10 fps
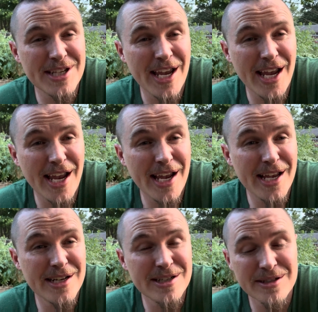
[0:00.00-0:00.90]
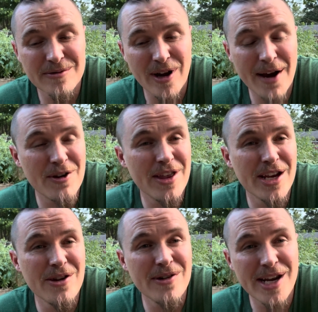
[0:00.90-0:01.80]
and
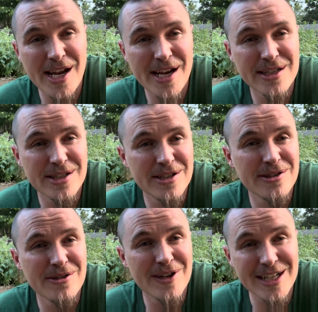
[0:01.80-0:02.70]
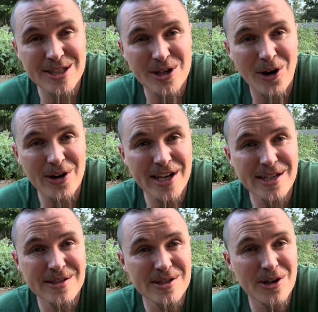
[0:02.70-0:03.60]
everything you need to get started
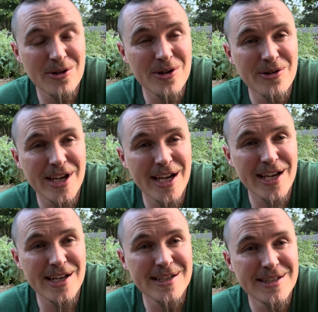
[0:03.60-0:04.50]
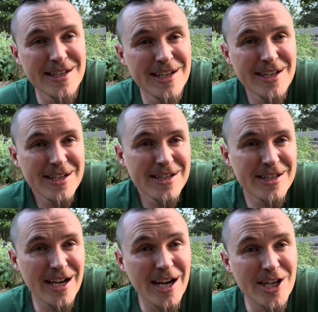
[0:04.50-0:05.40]
so you can
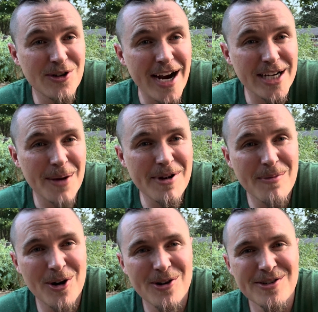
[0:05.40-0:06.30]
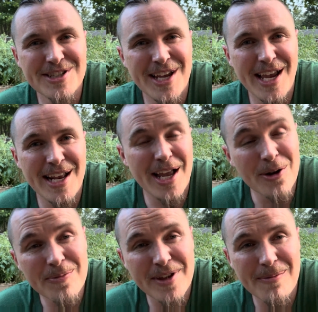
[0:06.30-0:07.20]
attract hummingbirds and
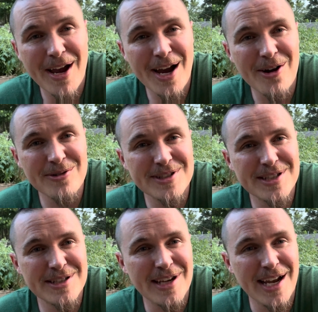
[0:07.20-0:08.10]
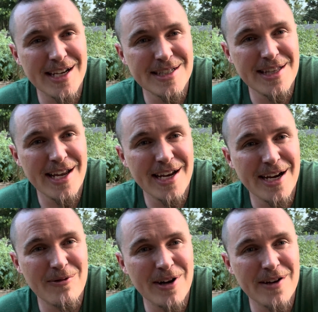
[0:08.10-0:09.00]
help them out as they
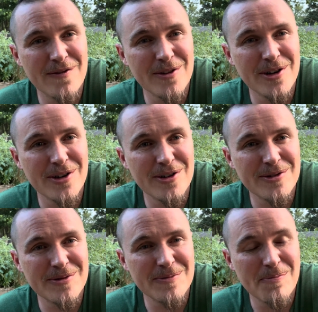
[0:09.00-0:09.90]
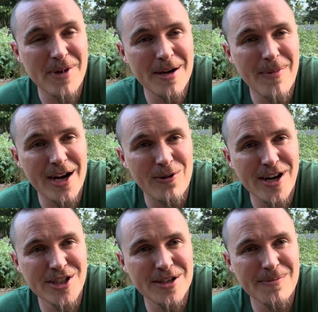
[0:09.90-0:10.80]
get ready for their big
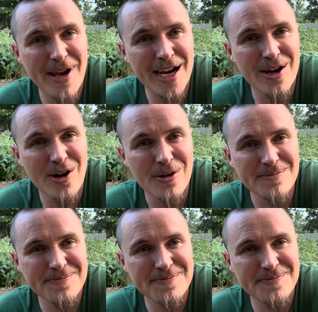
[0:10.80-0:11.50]
migration back home.